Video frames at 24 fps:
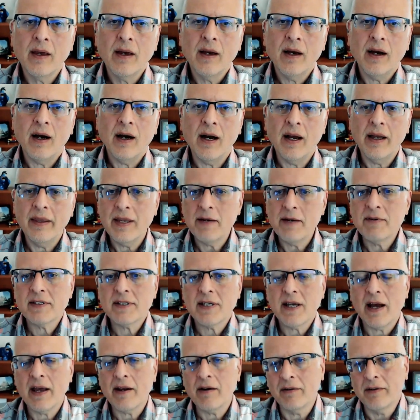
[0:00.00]
And they would say,
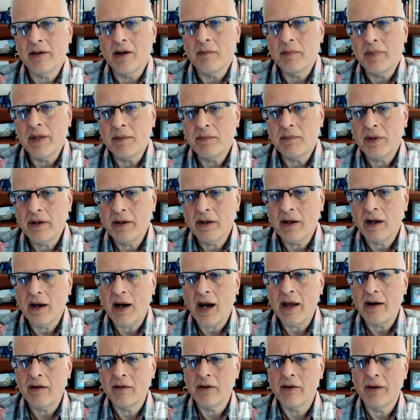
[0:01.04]
I don't know people,
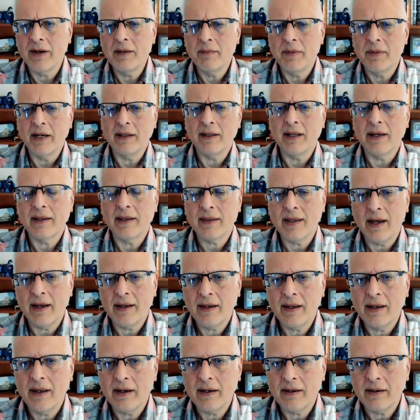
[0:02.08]
I don't know anybody like that.
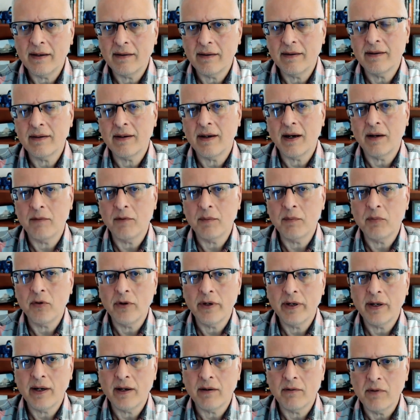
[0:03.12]
And I would
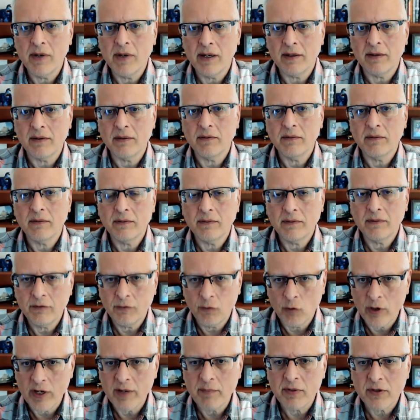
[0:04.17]
point out, well,
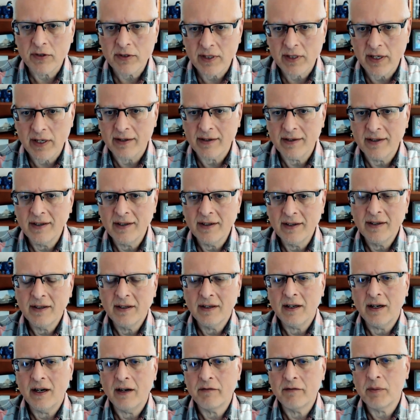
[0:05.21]
40%
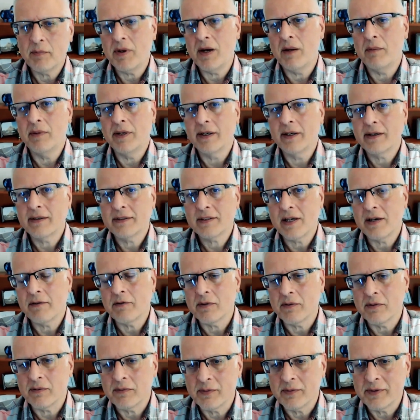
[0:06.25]
of the public, say
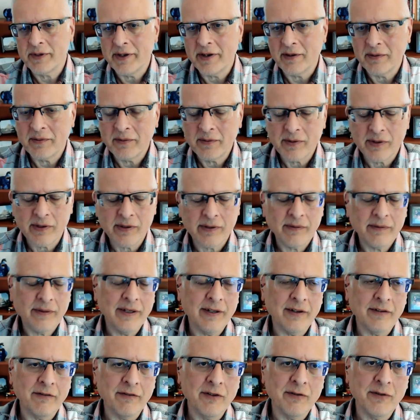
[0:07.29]
we're
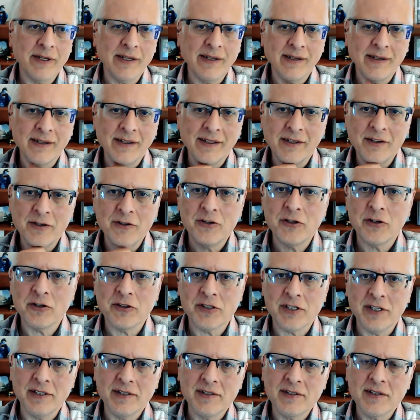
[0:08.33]
interviewing New
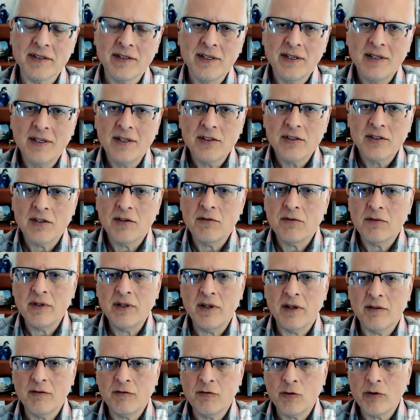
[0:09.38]
Jerseyans. So,
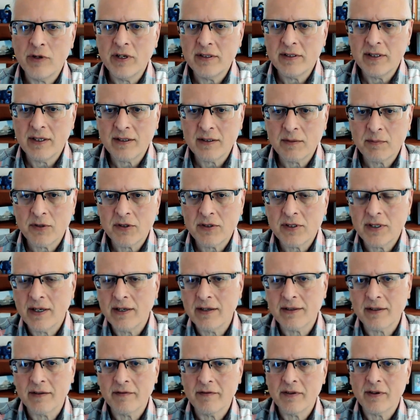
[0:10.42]

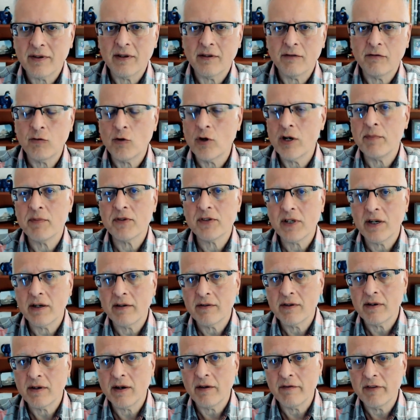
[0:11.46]
46% of 40%
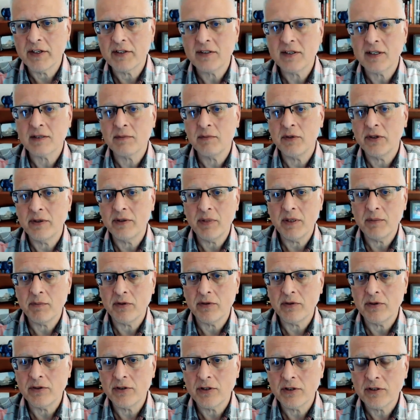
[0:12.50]
of the 6 million people
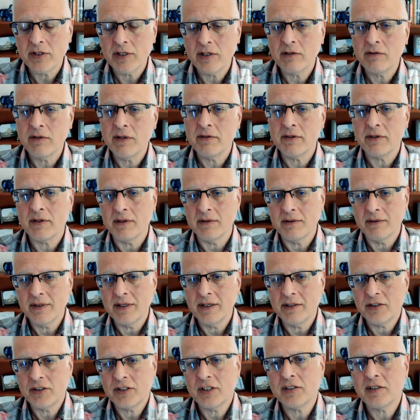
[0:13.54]
in New Jersey agree with you.
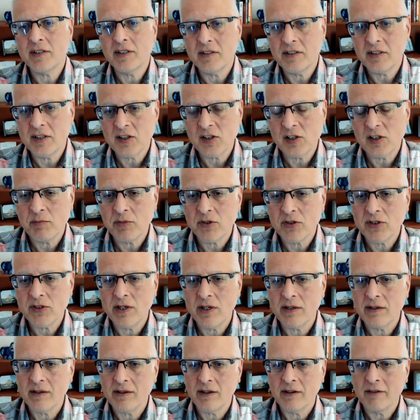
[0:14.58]
It's just that
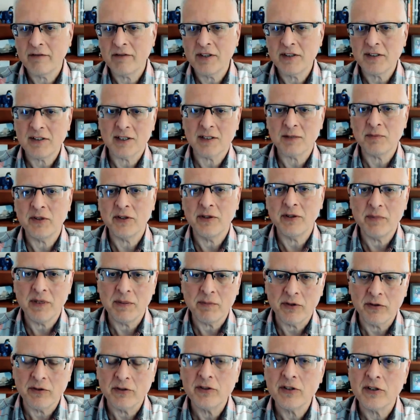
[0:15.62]
60% of the 6 million people
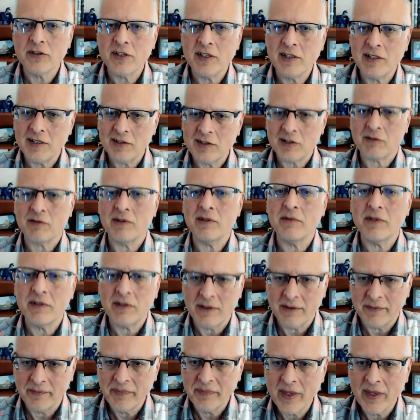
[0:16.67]
in New Jersey disagree with
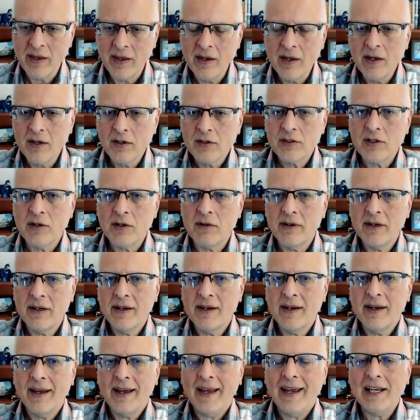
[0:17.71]
you. So
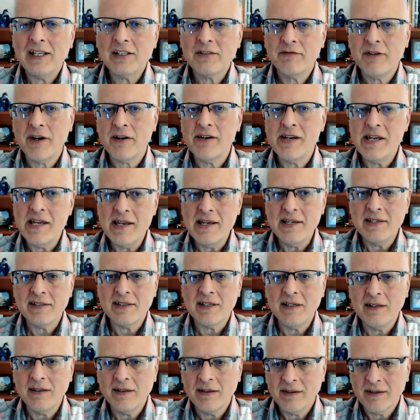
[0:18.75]
it's very
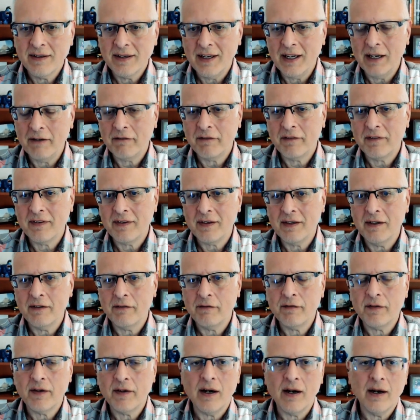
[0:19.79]
easy if
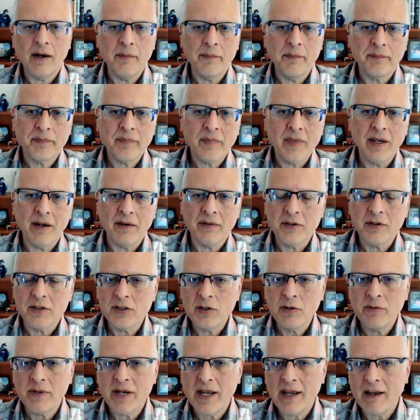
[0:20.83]
there's
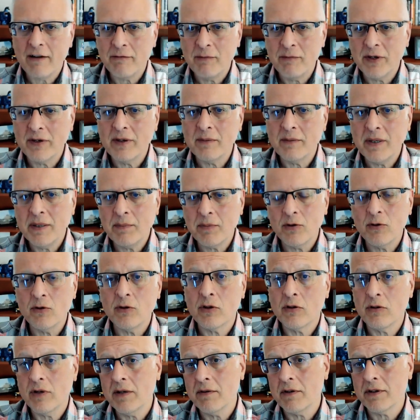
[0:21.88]
2.5 million people who
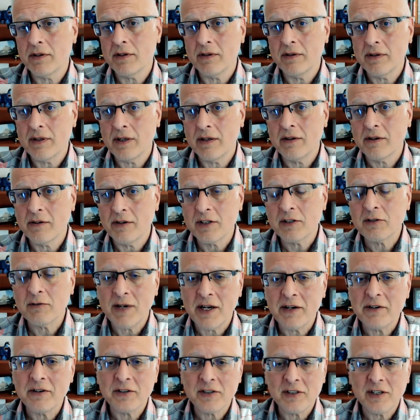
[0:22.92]
agree with you, that you're going to
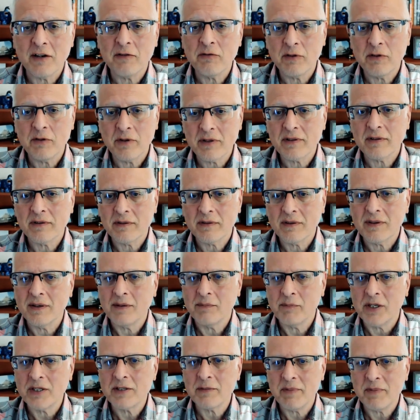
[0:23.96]
surround yourself with a
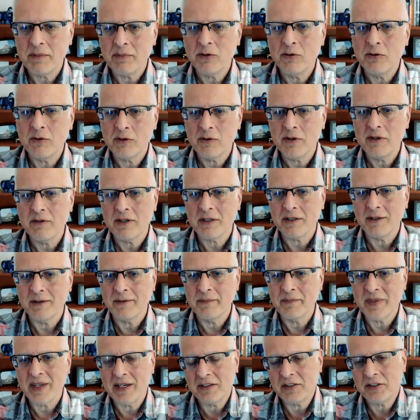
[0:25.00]
bunch of people who agree with you.
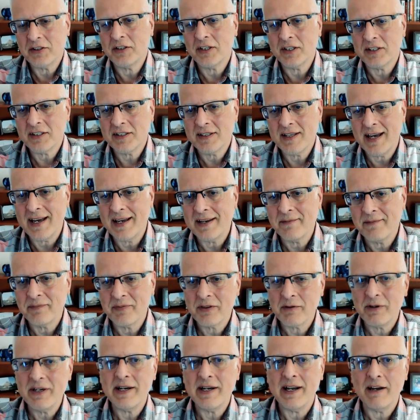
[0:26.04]
It's just that
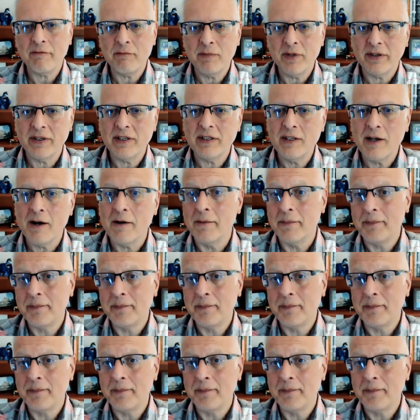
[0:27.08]
3.5 million don't.